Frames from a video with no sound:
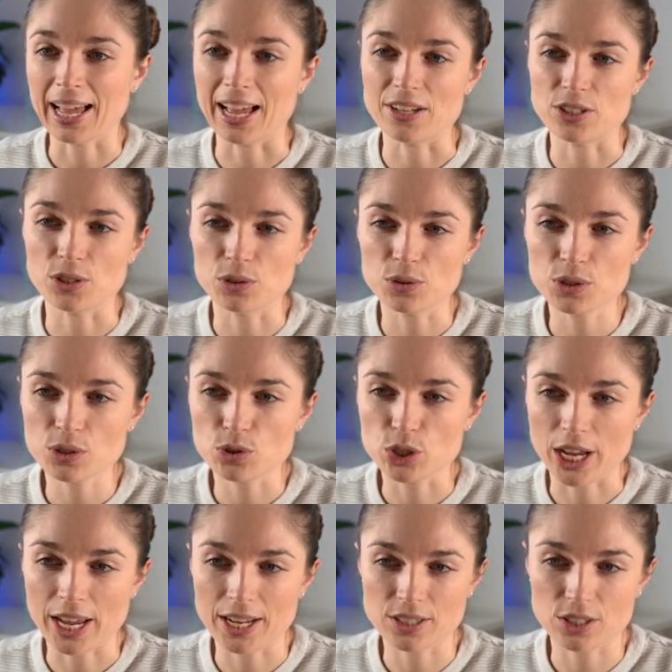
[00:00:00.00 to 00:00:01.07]
And you can also
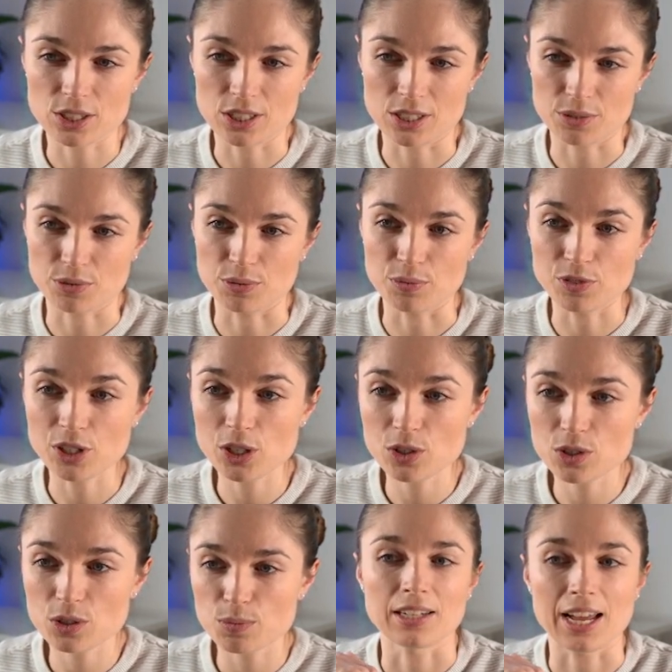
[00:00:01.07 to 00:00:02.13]
change to different
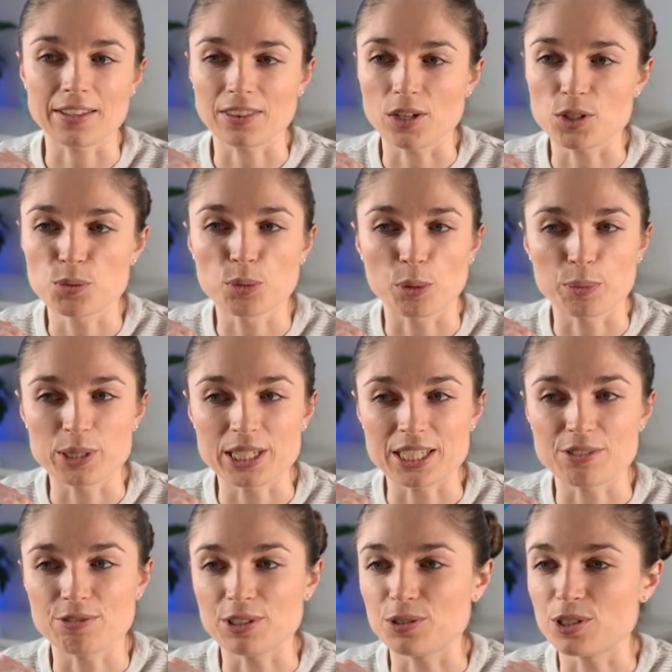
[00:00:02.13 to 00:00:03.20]
views. You can add those
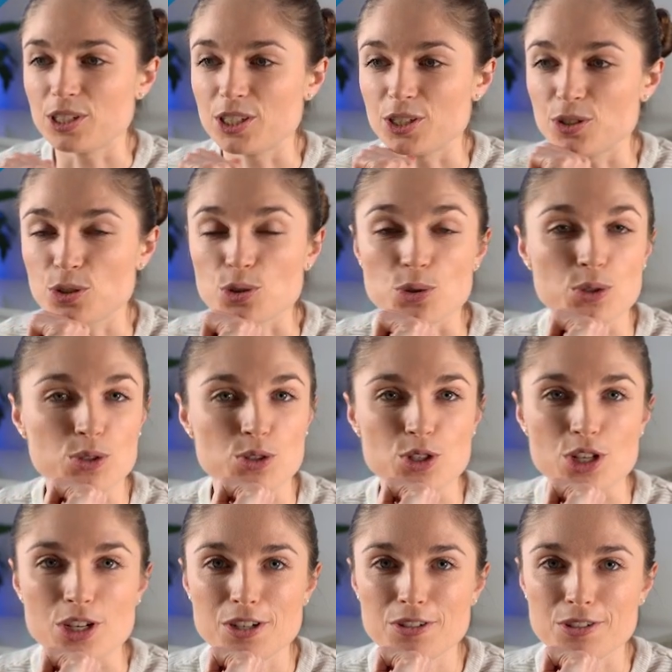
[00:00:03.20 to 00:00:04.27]
properties, filters, and sorts
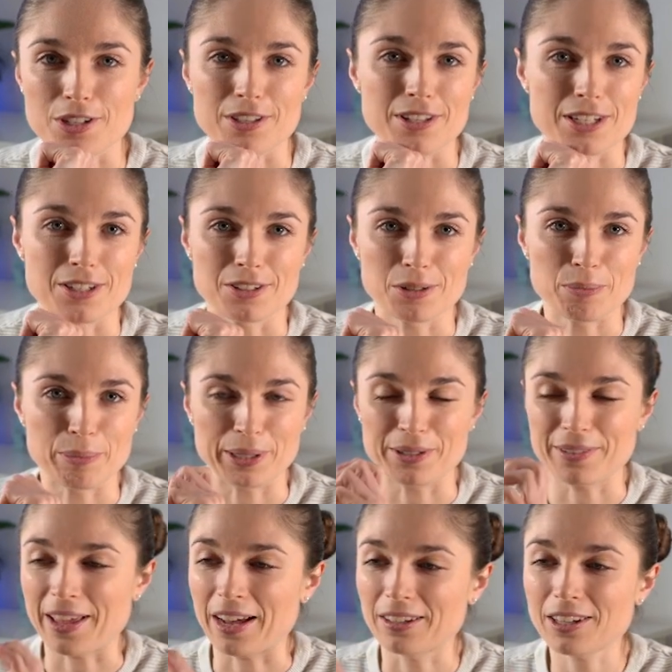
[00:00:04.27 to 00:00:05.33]
too, so that you can
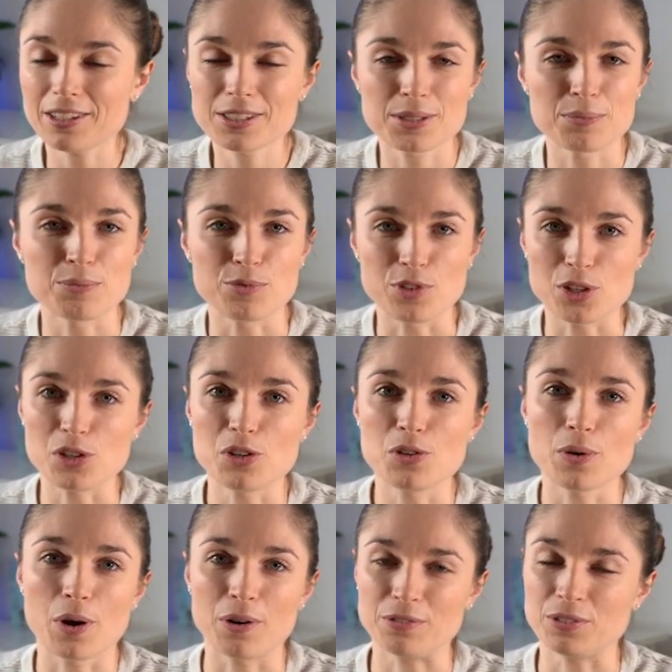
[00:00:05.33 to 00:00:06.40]
build that custom
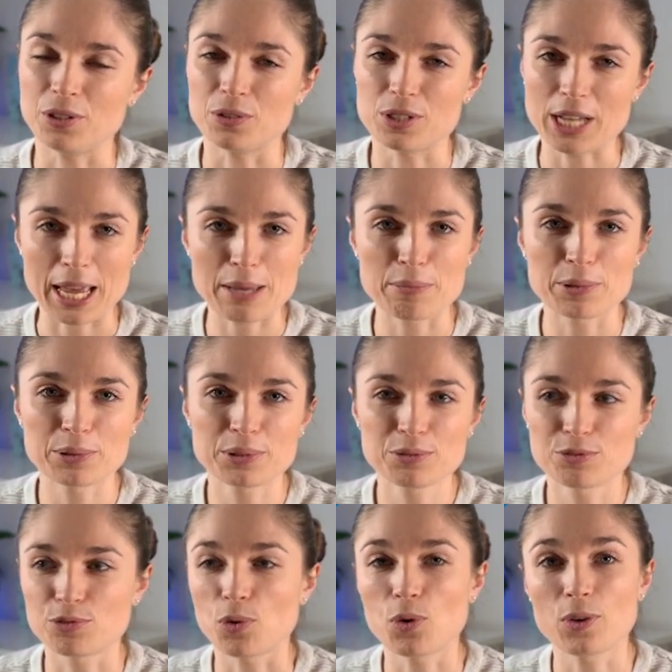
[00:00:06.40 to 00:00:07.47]
view of your table
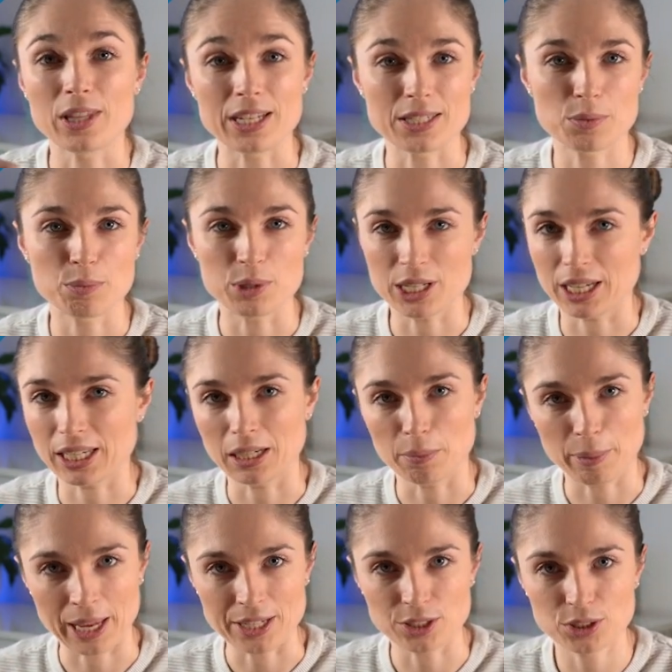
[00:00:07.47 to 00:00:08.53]
for this particular
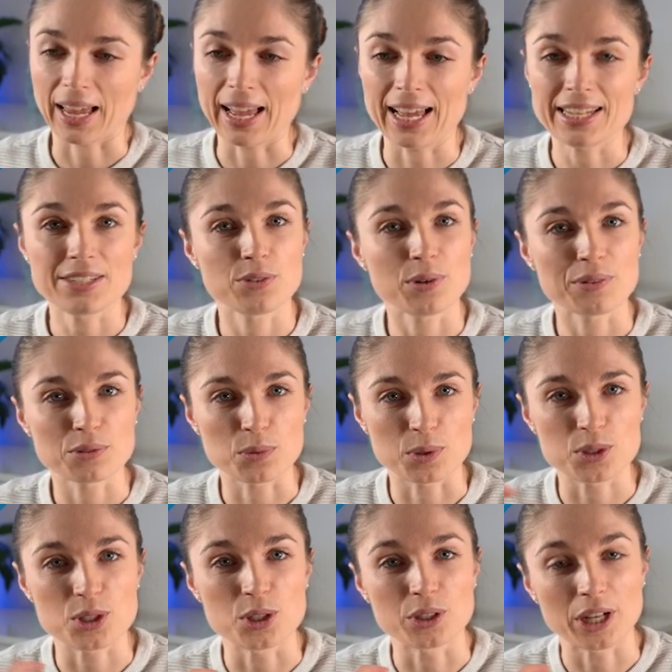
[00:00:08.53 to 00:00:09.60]
page. And if you ever
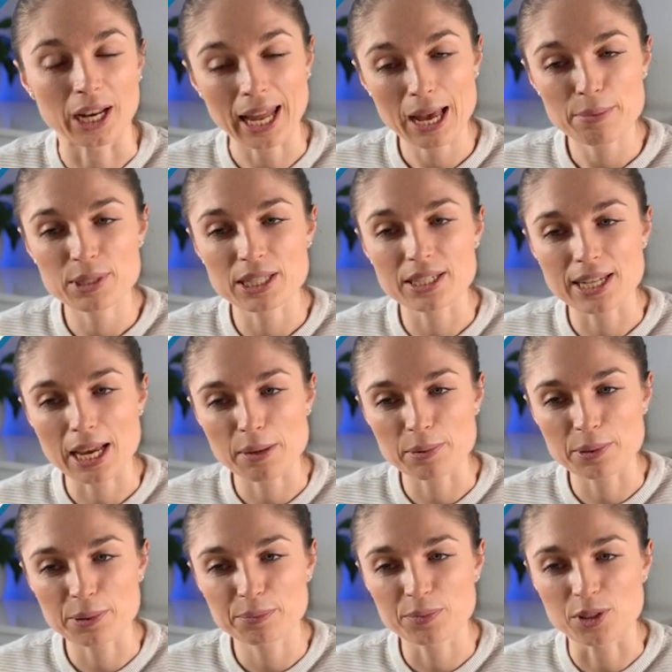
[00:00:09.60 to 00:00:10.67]
want to collapse the
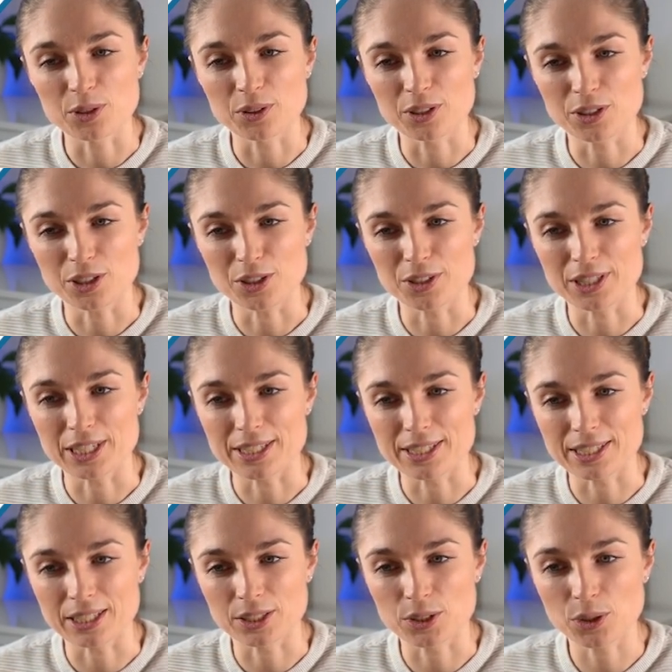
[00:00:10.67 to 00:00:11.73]
table, you can use this
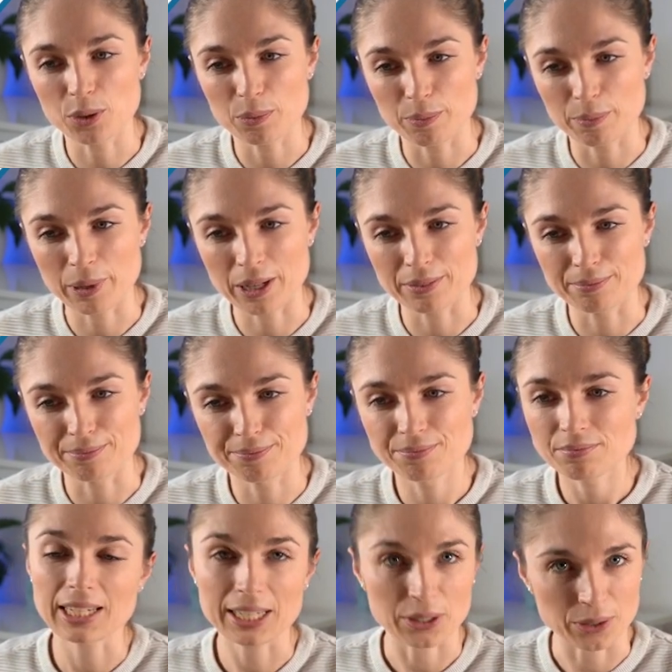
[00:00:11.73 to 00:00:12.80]
6-dot button,
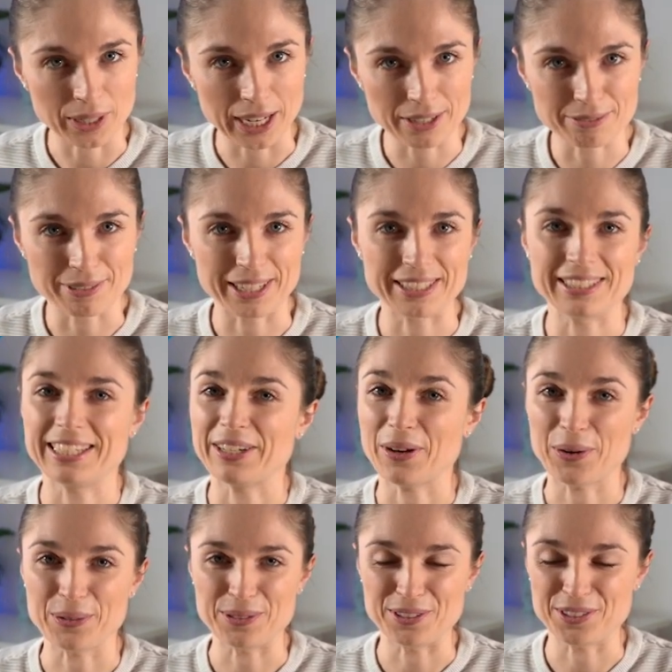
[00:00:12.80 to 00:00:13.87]
click on it rather than
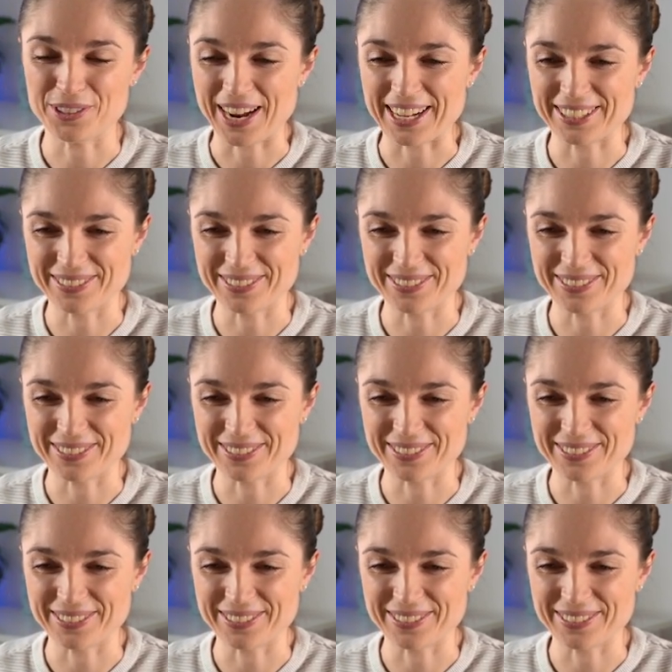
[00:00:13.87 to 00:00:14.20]
hold and drag